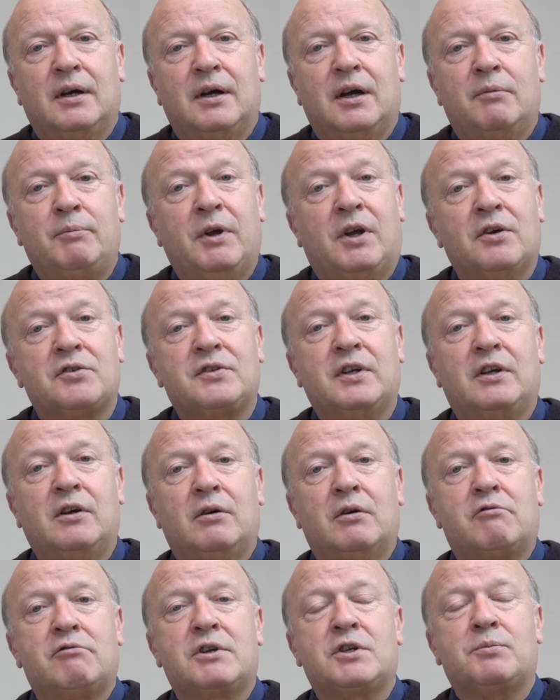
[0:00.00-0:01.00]
And because they
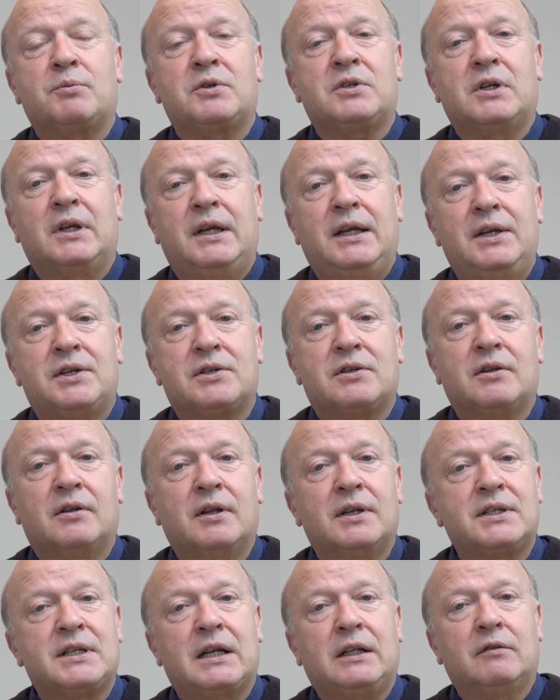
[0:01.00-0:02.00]
go Christmas and Easter,
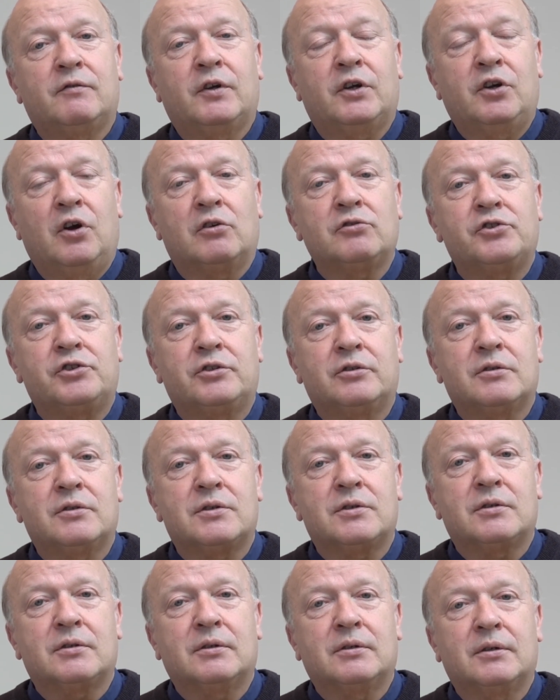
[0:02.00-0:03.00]
they sell the
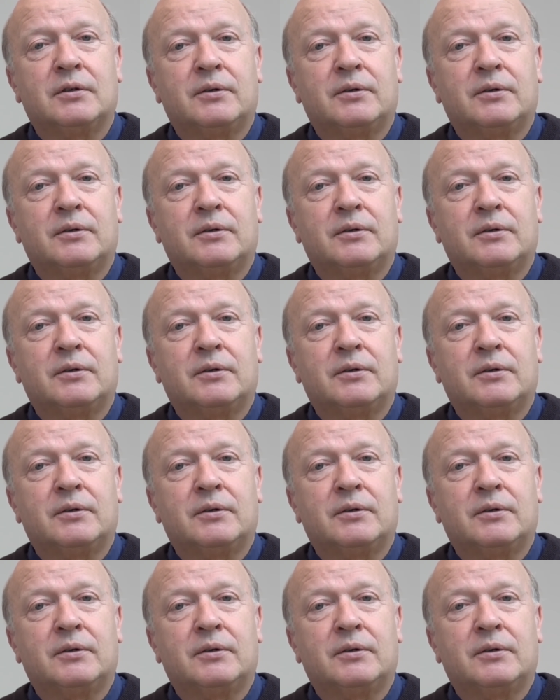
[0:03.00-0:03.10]
conscience.